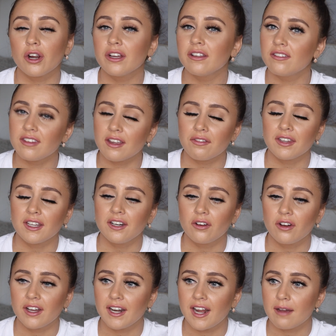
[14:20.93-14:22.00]
It's definitely
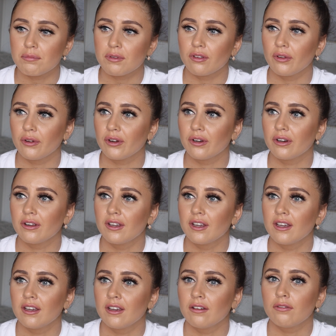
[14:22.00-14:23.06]
not an absolute
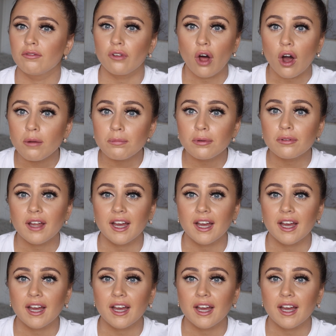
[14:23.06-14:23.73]
flop.